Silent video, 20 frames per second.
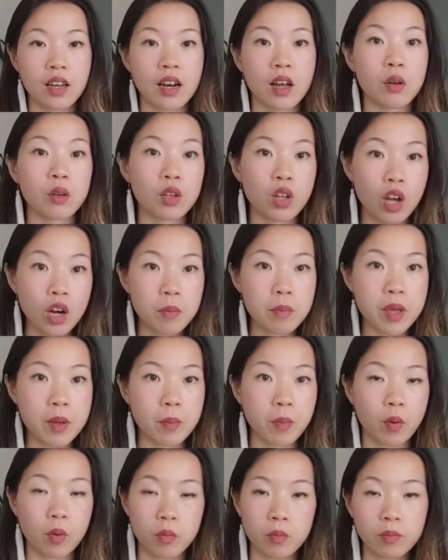Now, a lot of
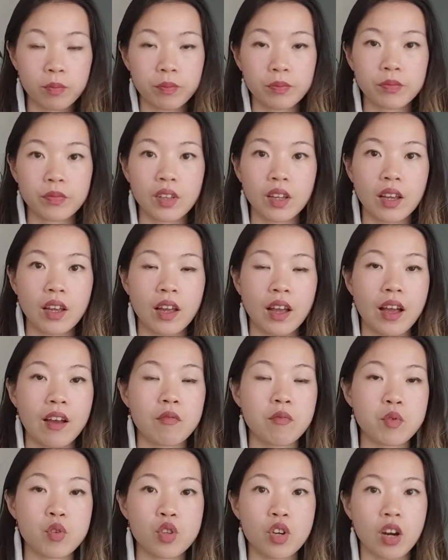people
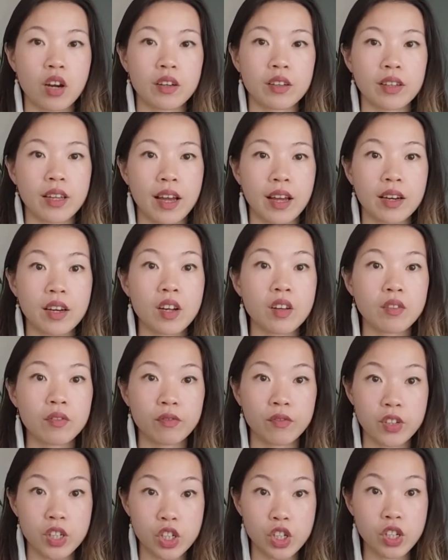have been taught that
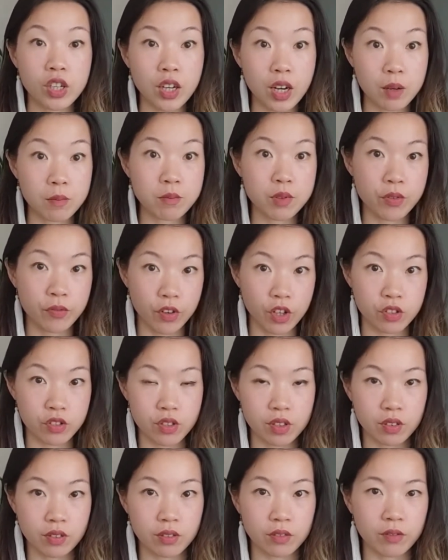vision comes
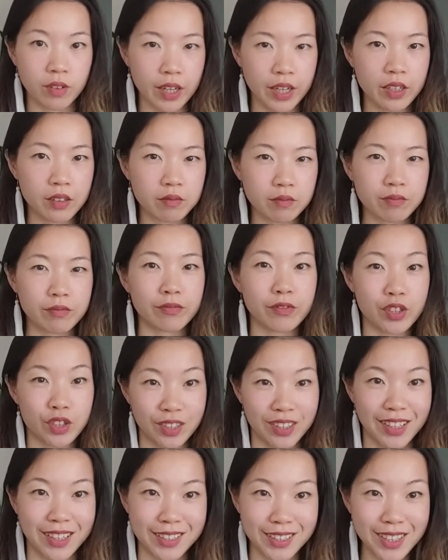first, right?
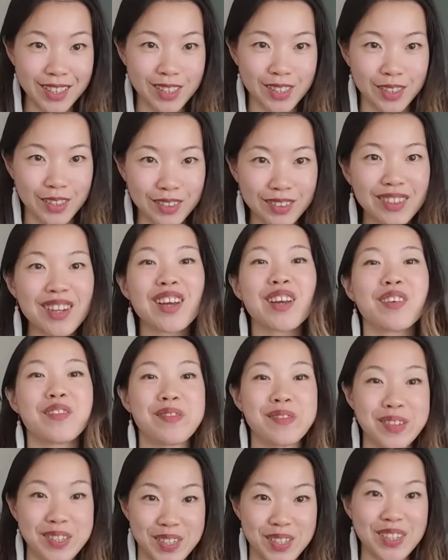
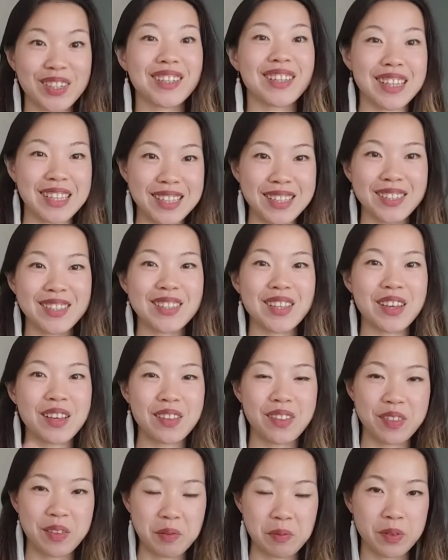Vision is
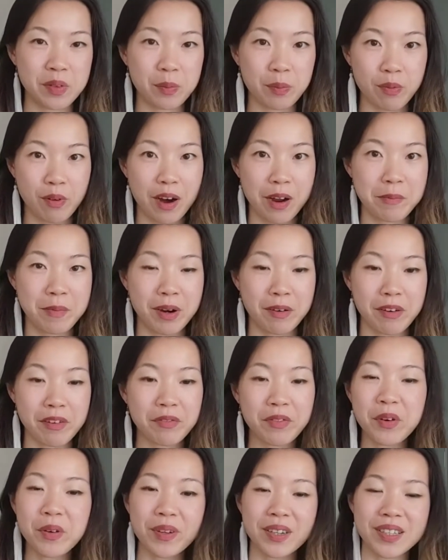the primary
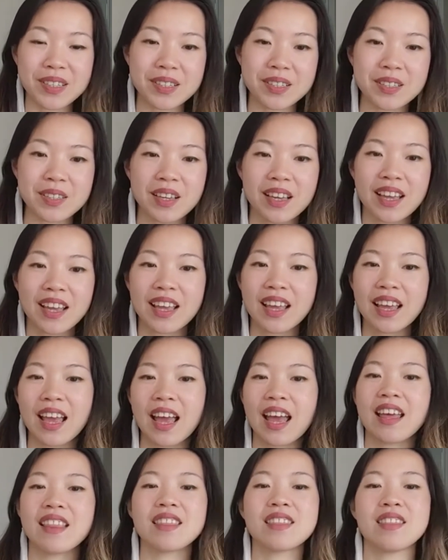focus.
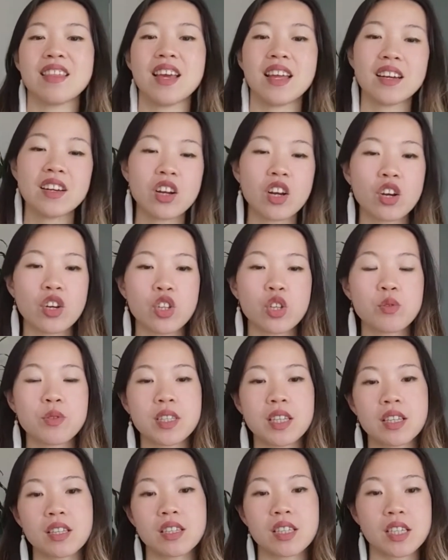And then you
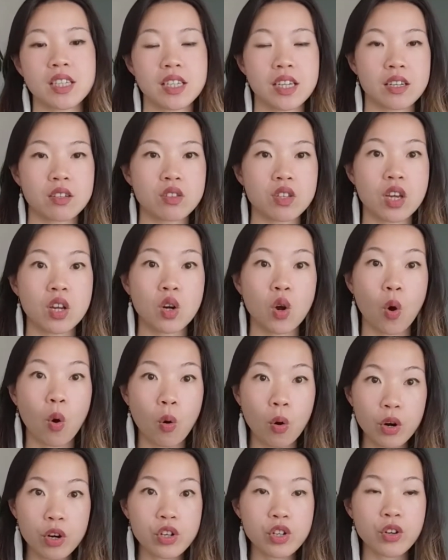see the details in
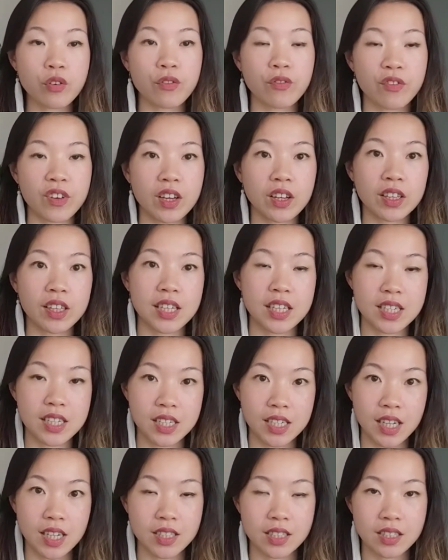order to feel the
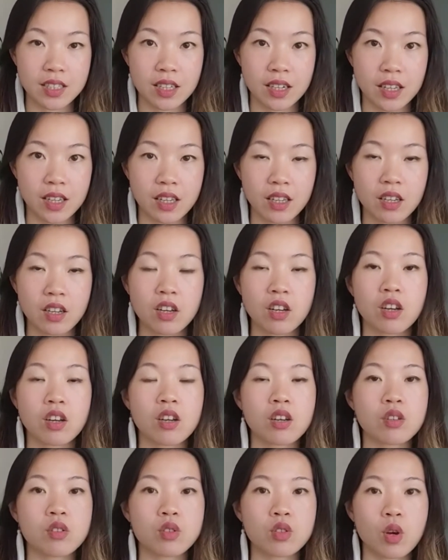intensity.
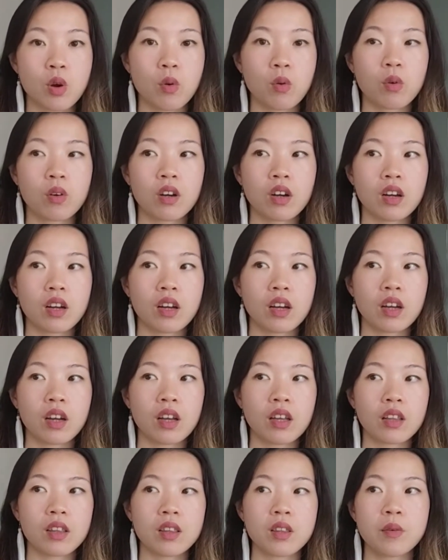So
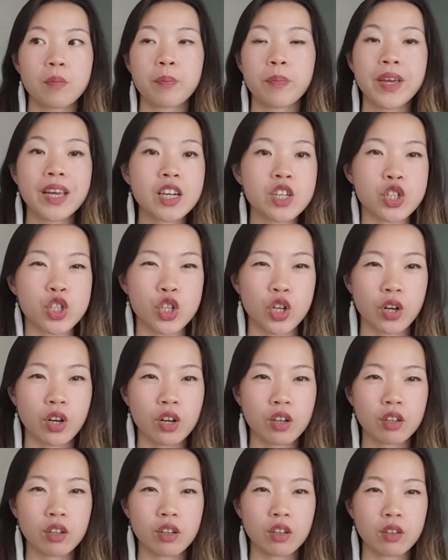the
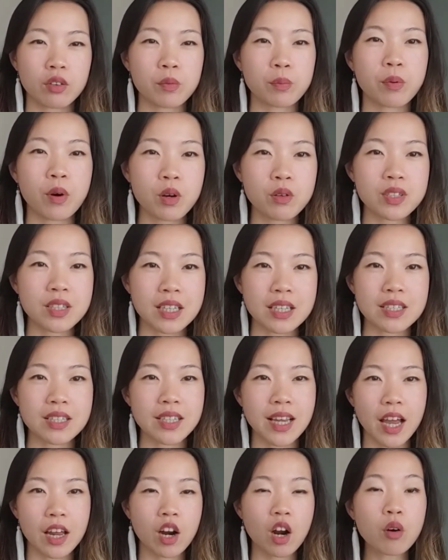picture and the
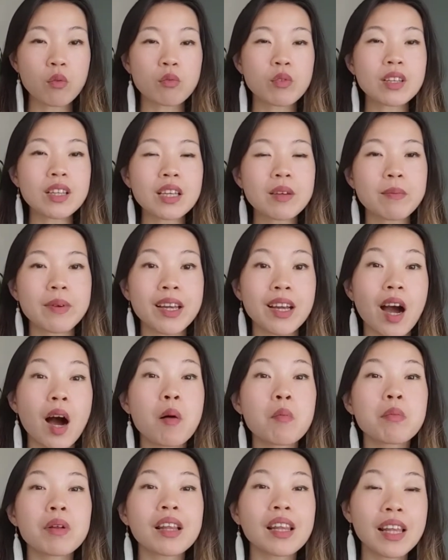process cannot really be
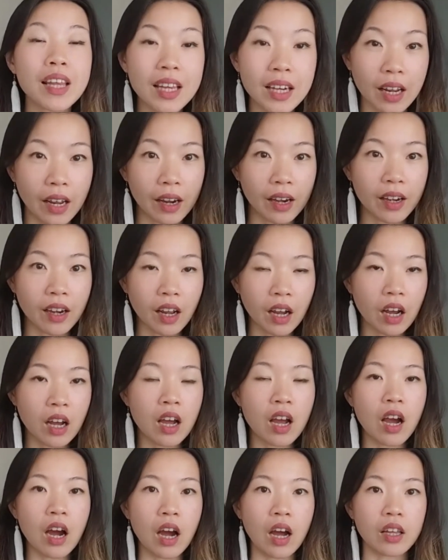completed
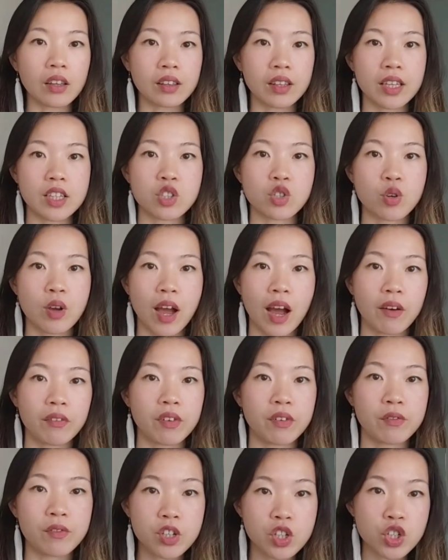unless you have
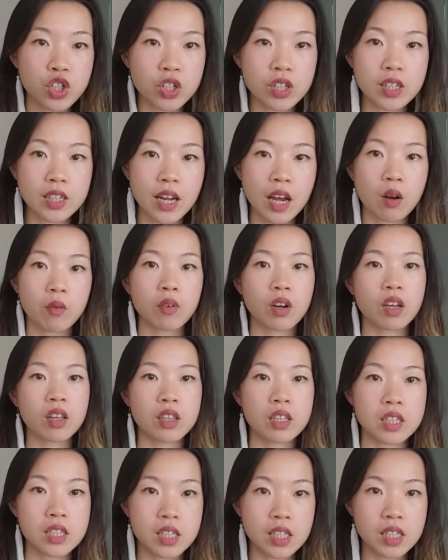the vision down,
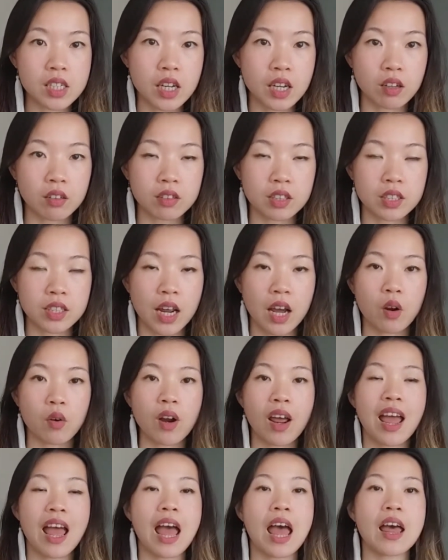the details
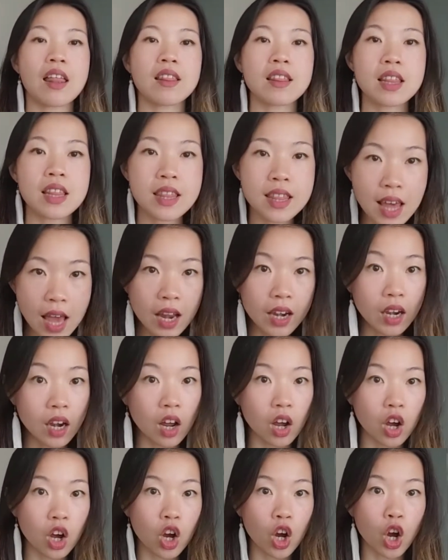down, and
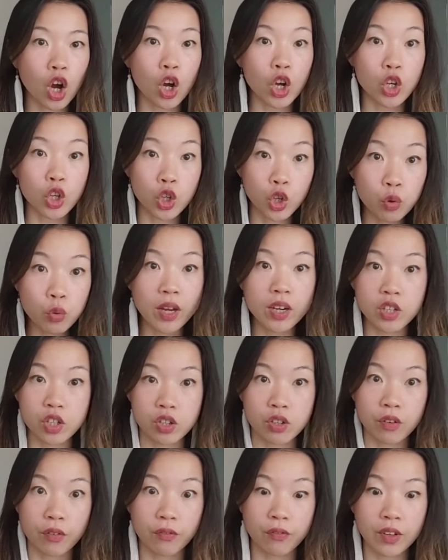then you get
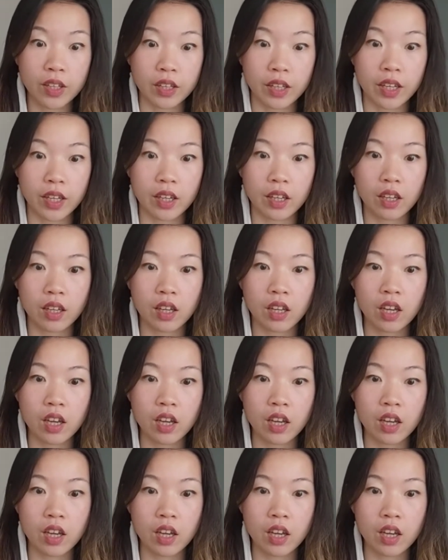to the feeling.